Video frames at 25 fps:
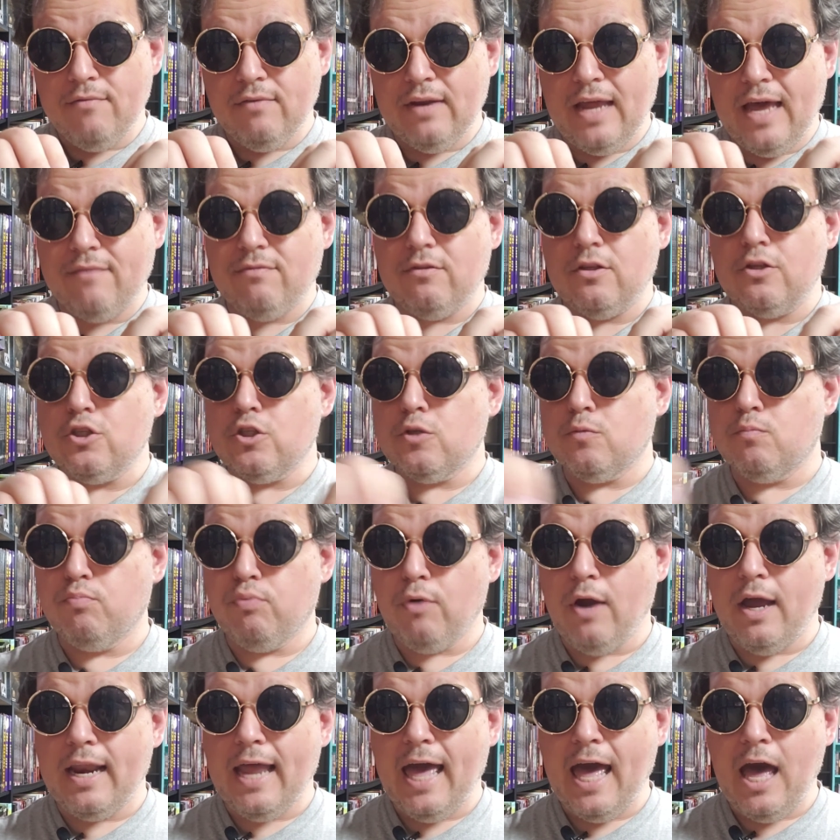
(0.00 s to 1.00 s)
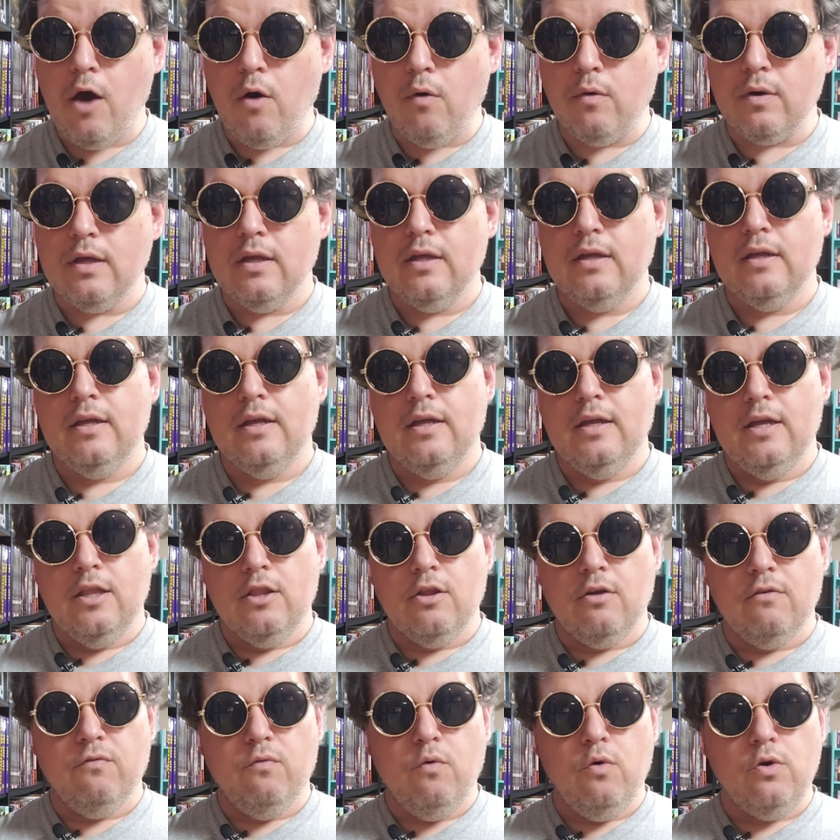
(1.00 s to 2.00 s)
have to spread out
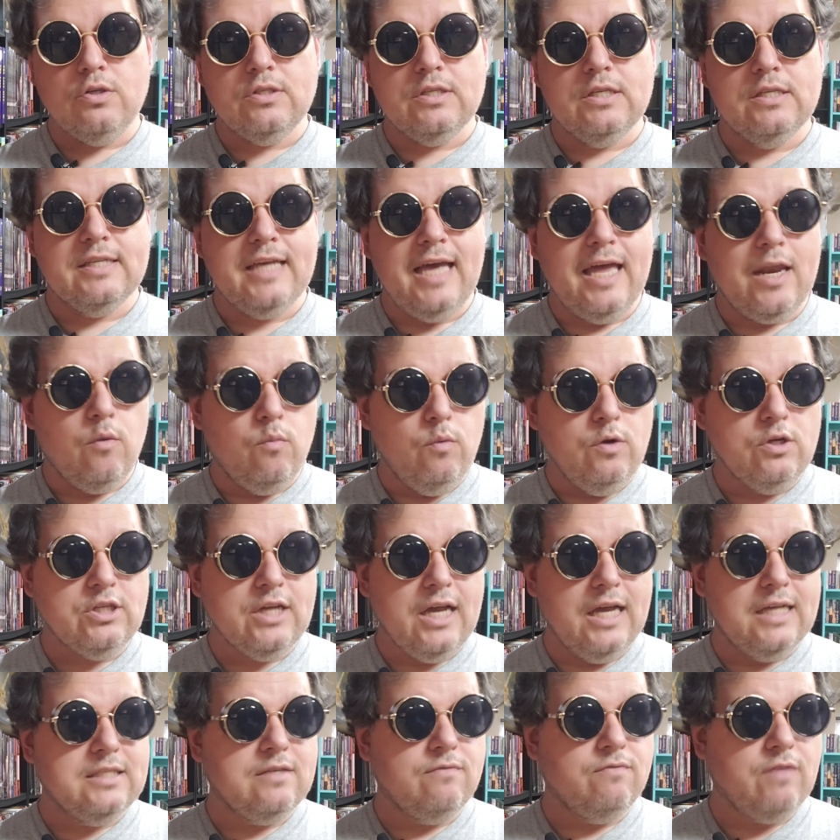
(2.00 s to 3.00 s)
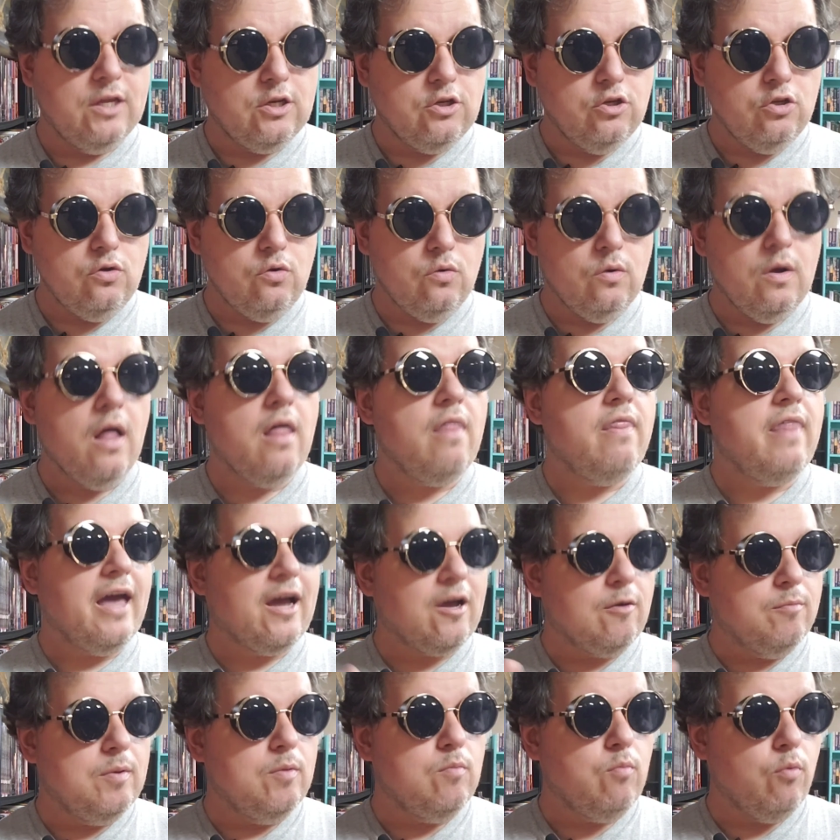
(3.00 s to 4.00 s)
their forces, and in which case, if they do,
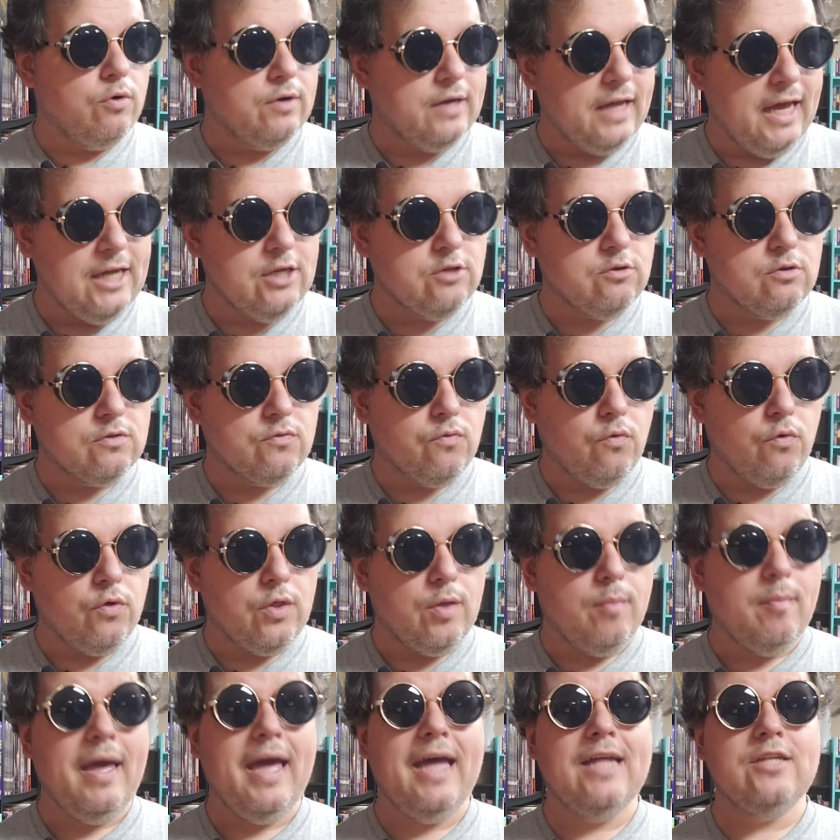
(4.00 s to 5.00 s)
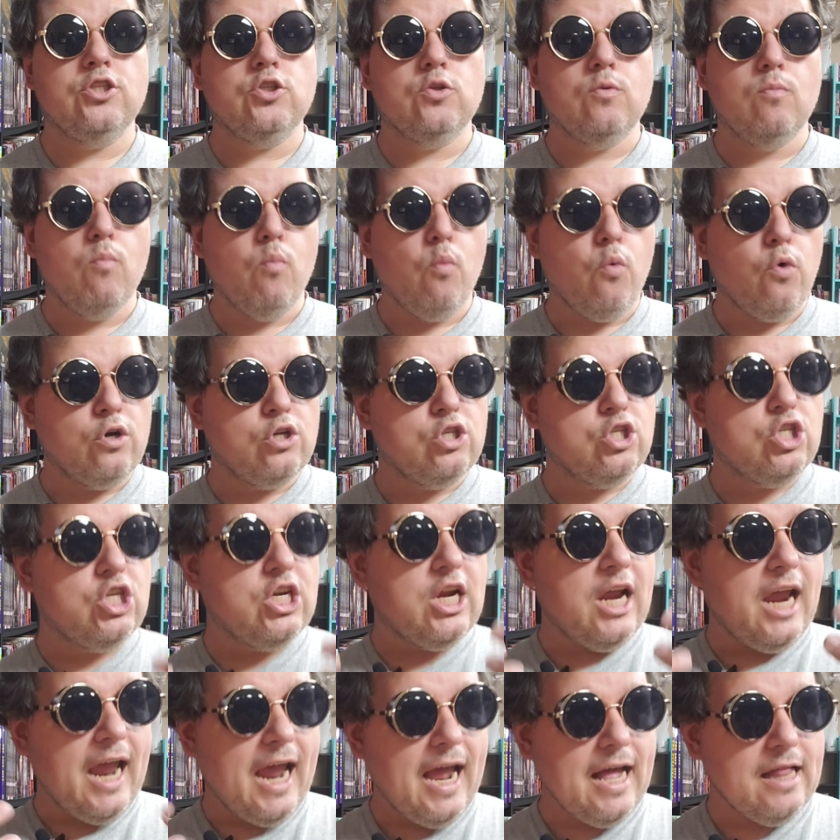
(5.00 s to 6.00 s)
that could be more dangerous for them, hence more
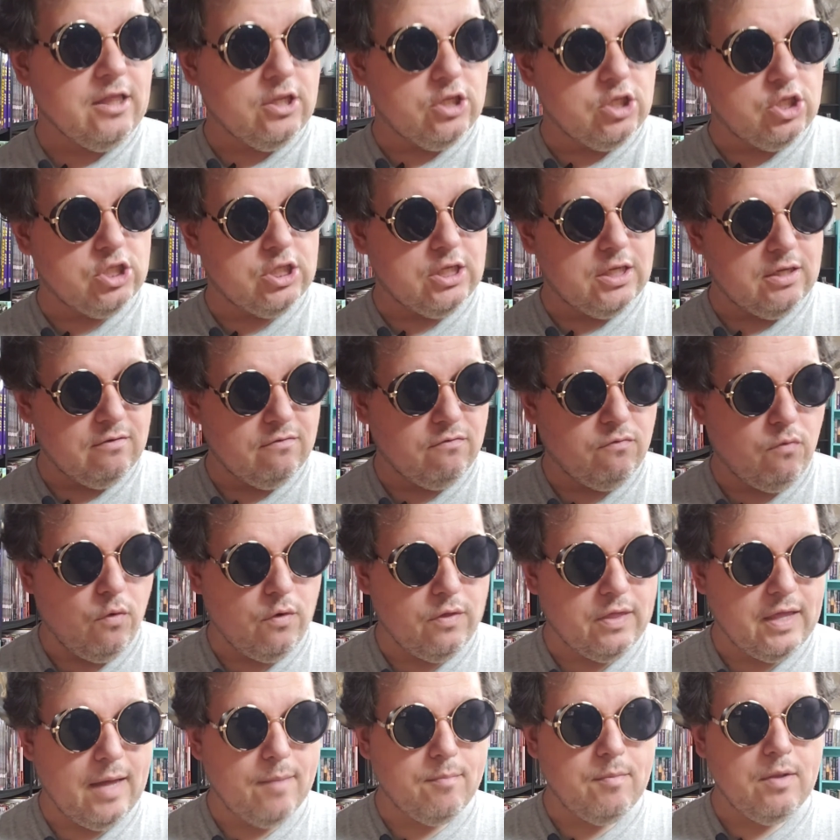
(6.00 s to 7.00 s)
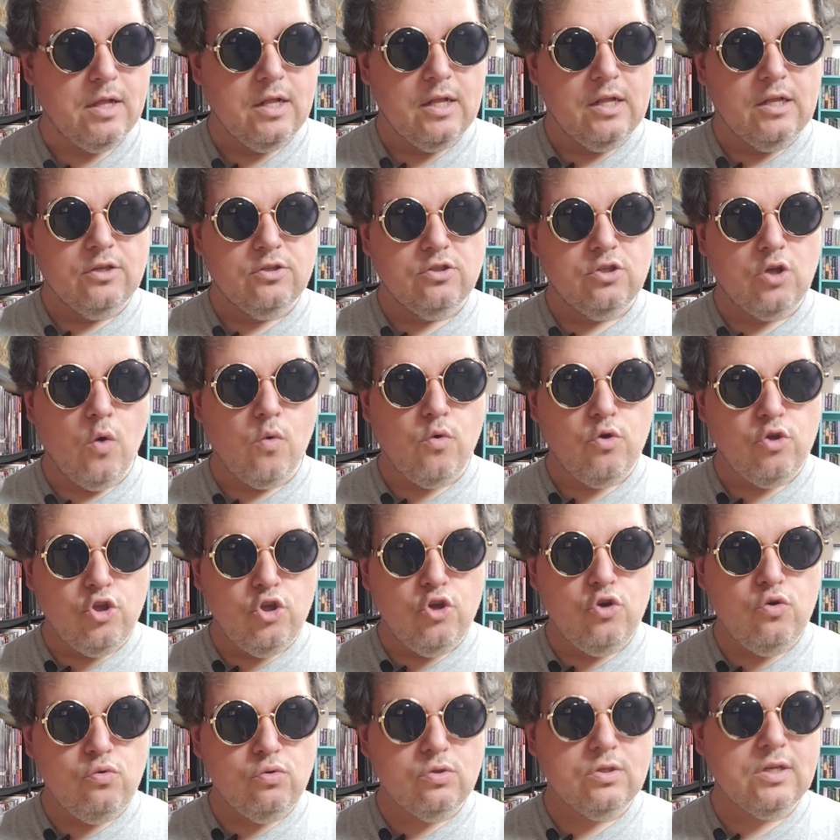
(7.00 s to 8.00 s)
challenging for them. So
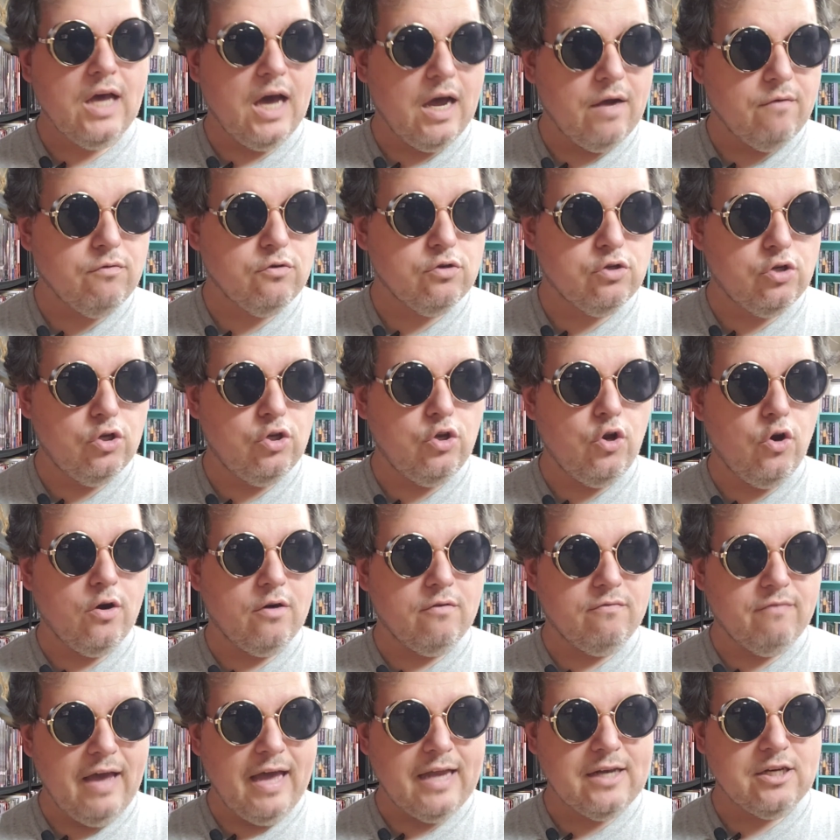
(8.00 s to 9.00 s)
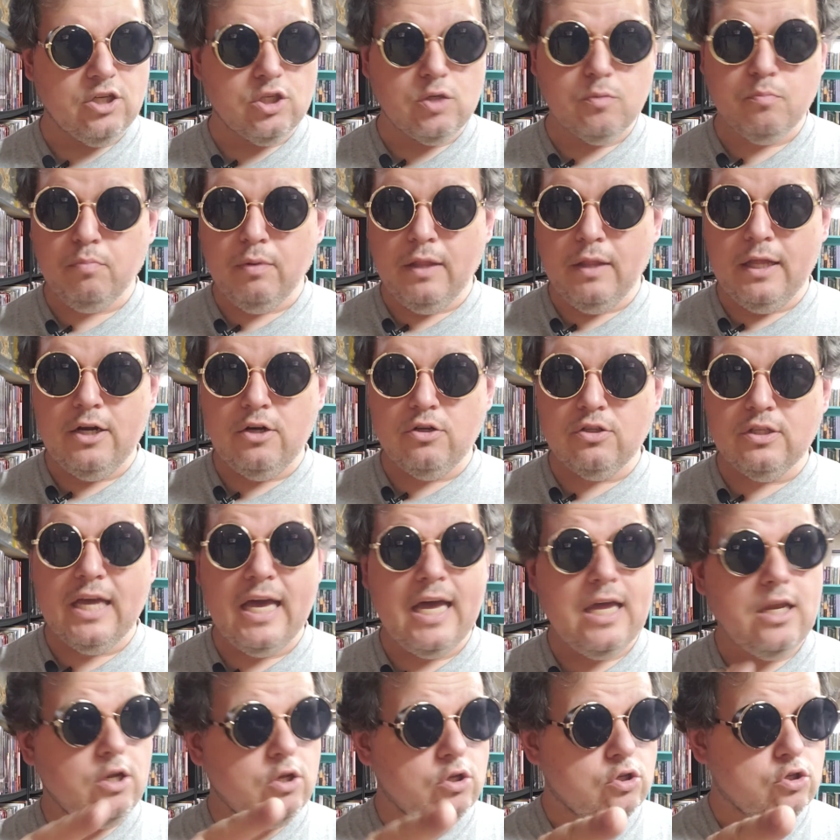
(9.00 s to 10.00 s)
use cover to your advantage. Players
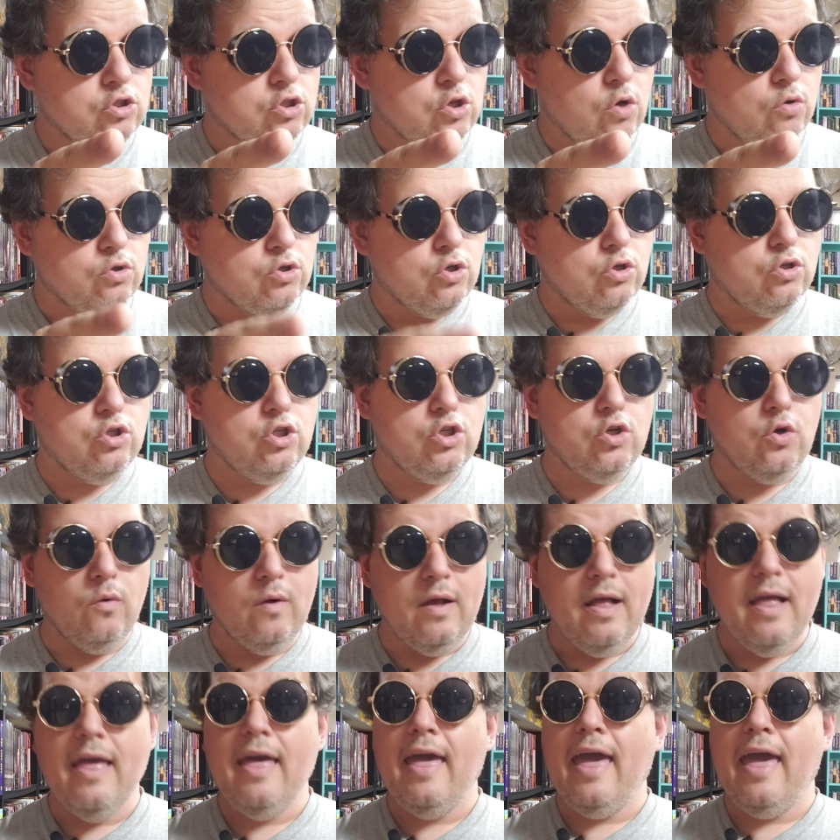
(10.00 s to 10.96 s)
can, so should you.